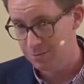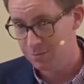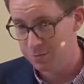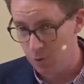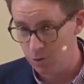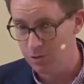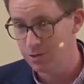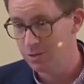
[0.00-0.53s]

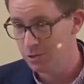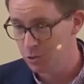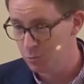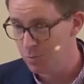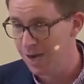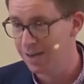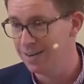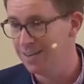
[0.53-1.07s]
fallen
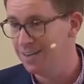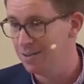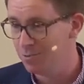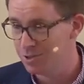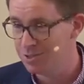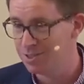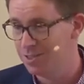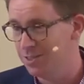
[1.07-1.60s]
humanity
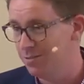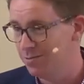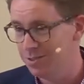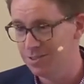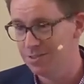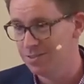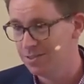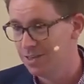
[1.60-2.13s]

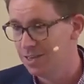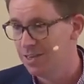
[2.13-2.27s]
receives,